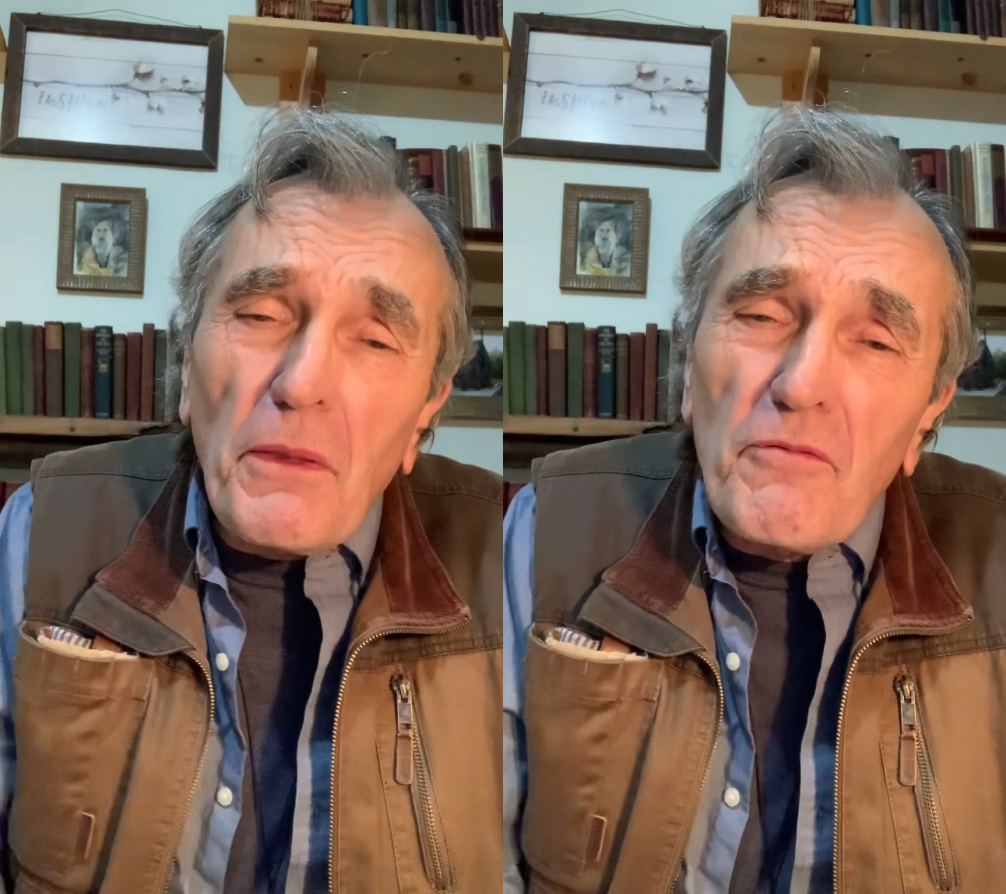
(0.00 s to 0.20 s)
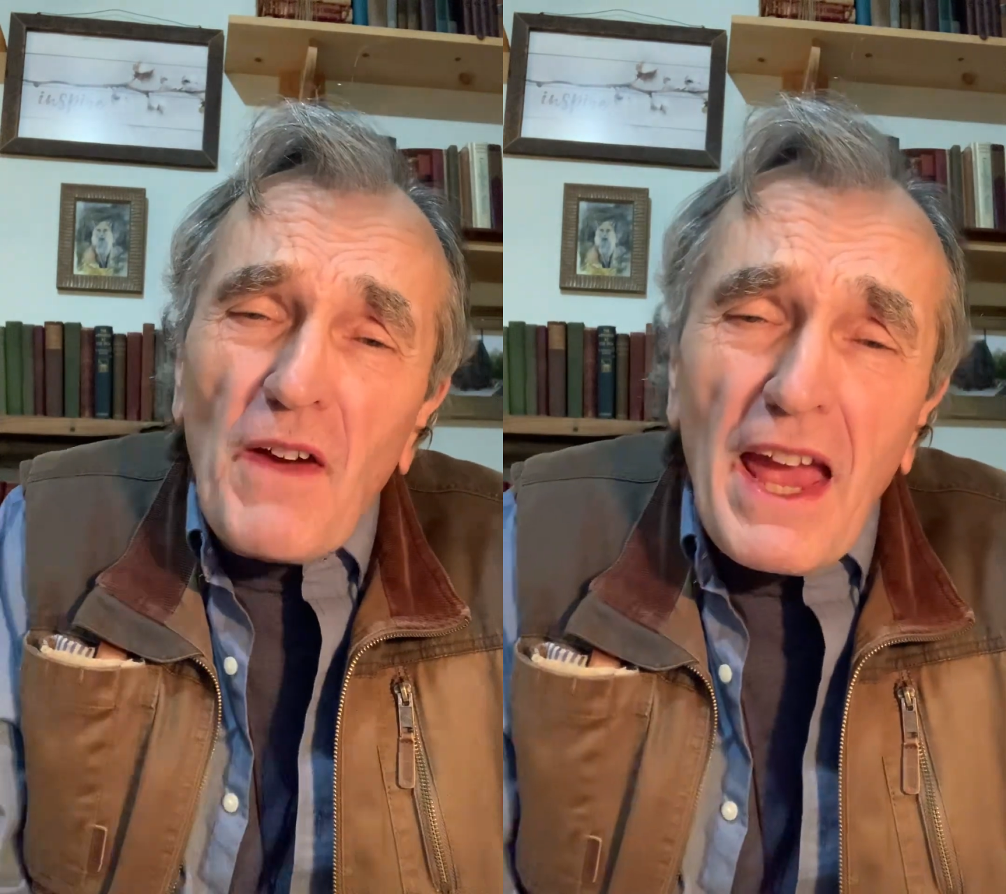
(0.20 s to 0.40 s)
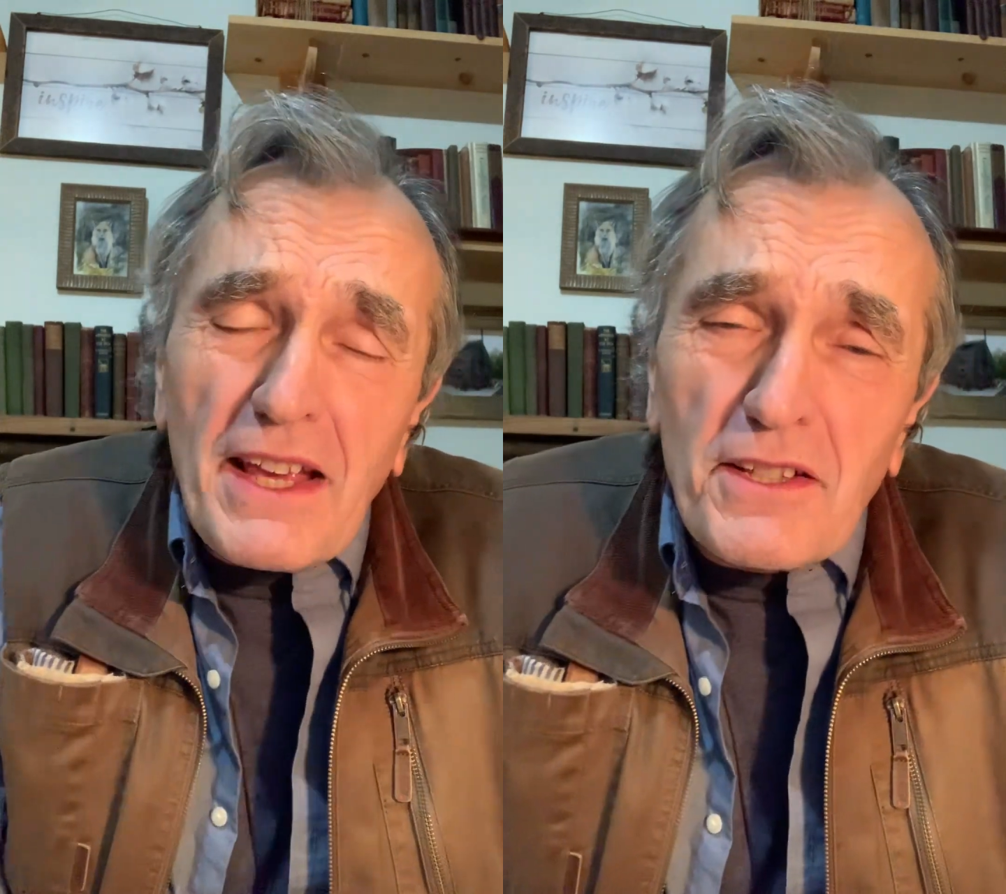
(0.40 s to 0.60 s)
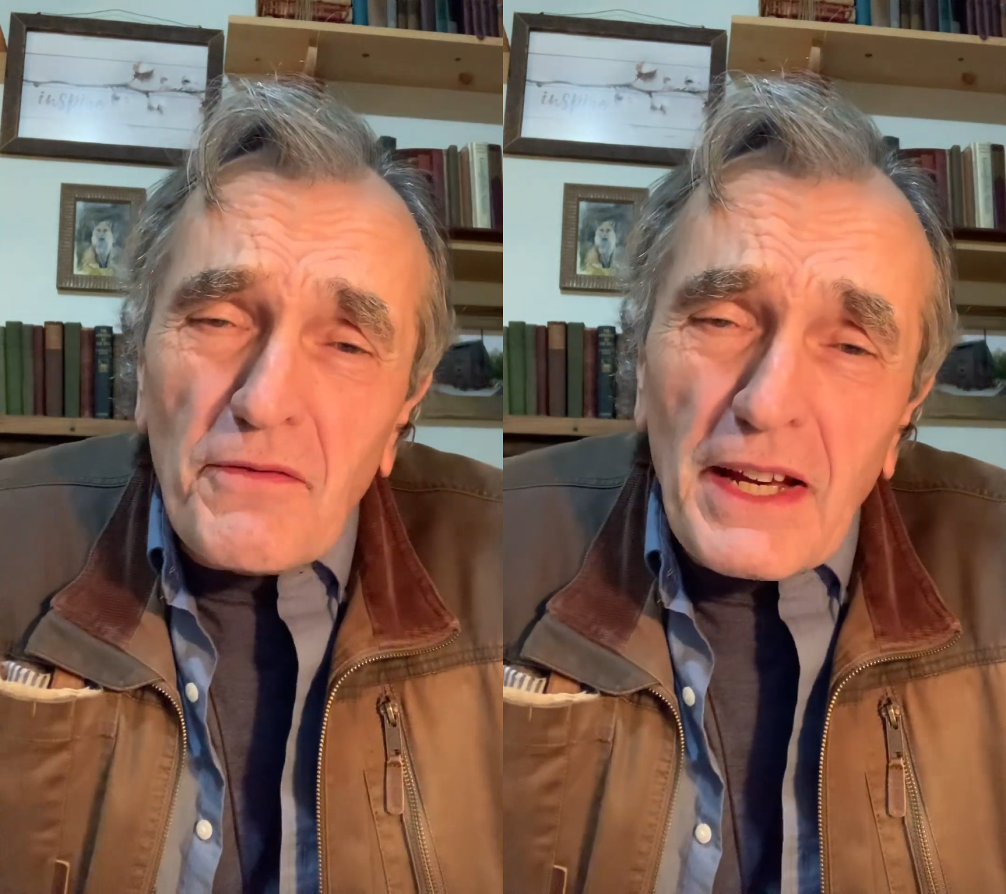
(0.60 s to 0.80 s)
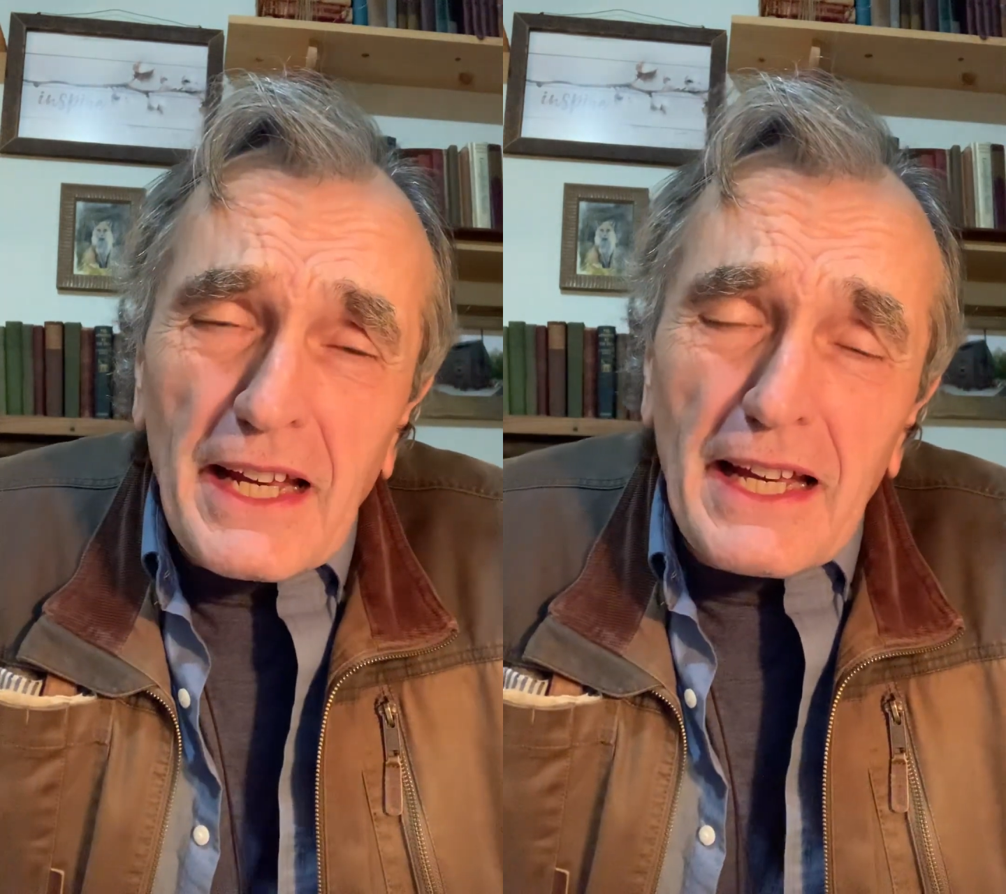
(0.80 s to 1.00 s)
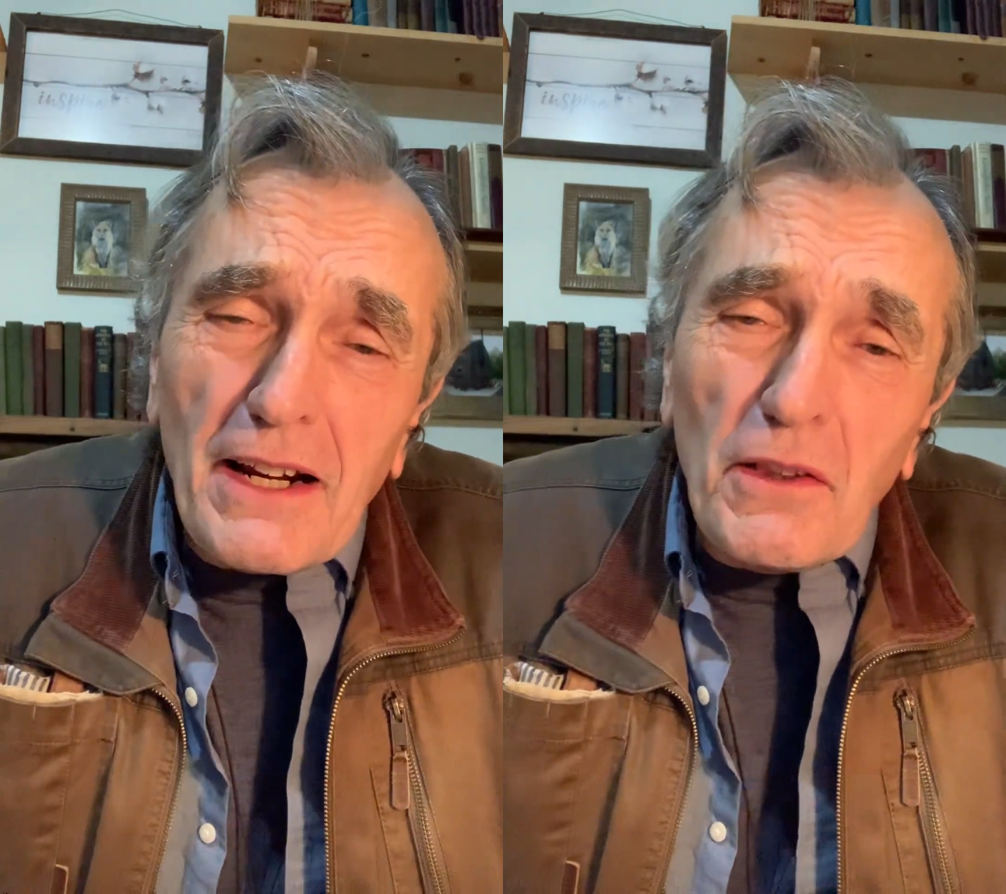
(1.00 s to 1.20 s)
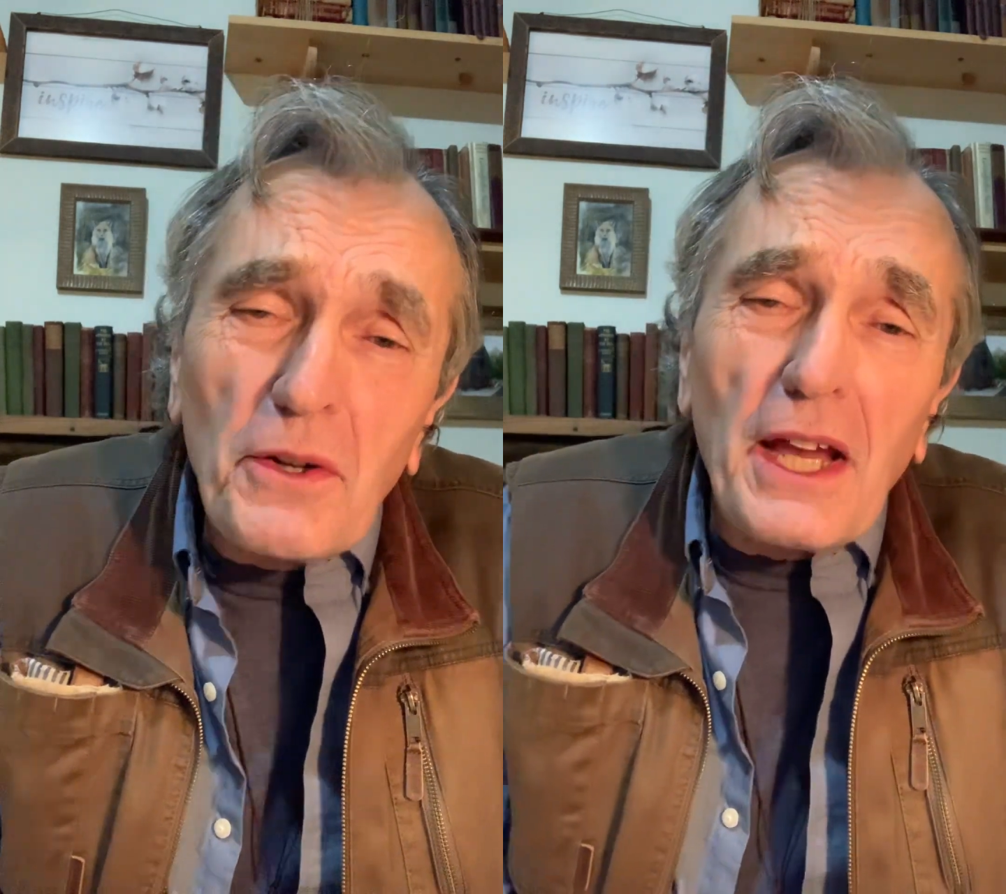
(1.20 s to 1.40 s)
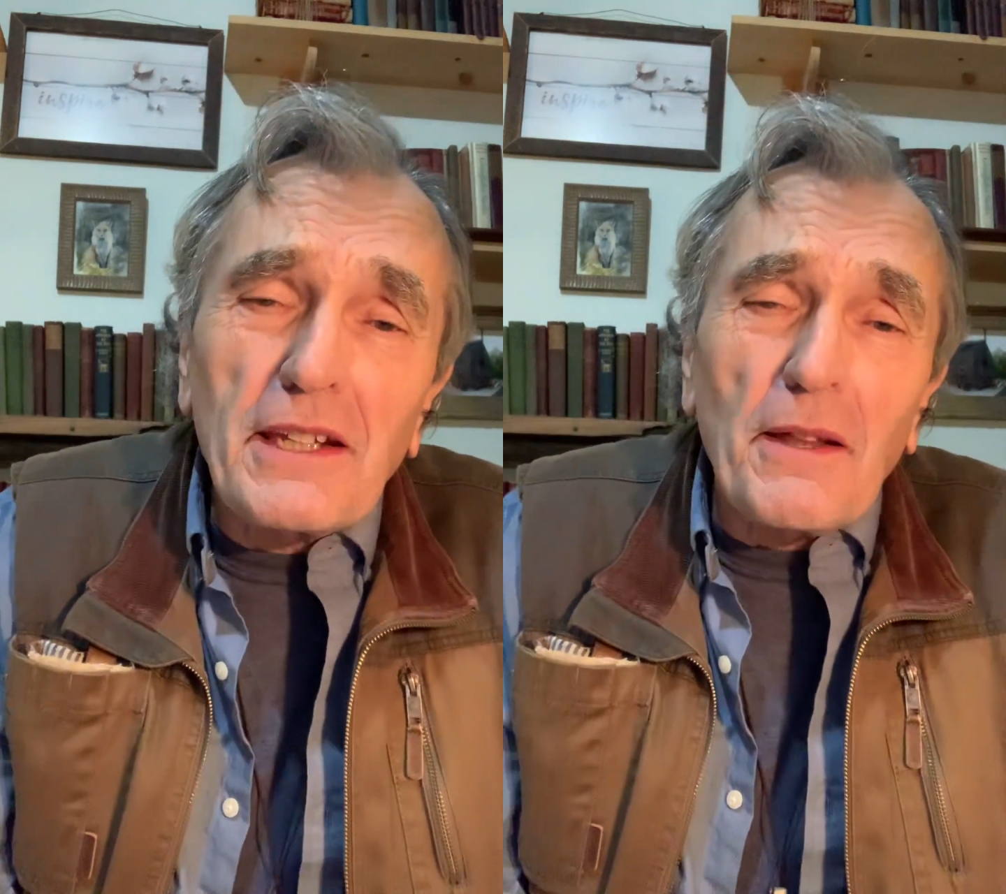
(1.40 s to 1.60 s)
fangs if I could get a
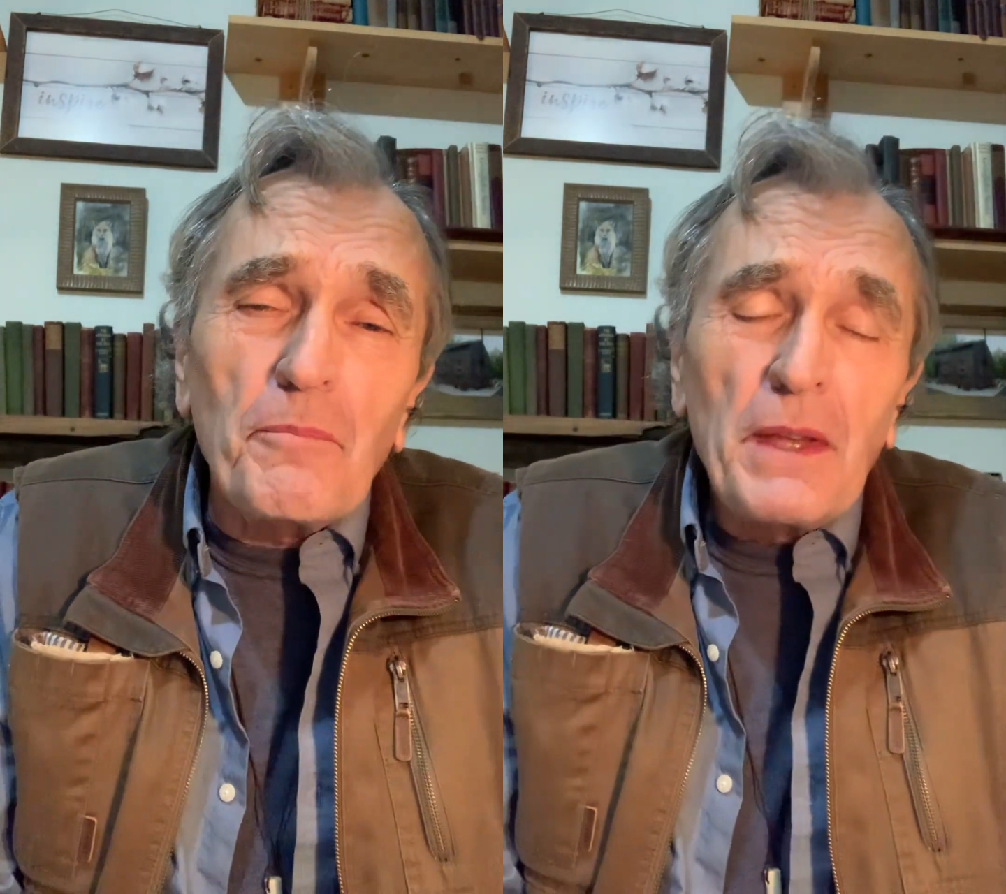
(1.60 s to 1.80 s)
look at them,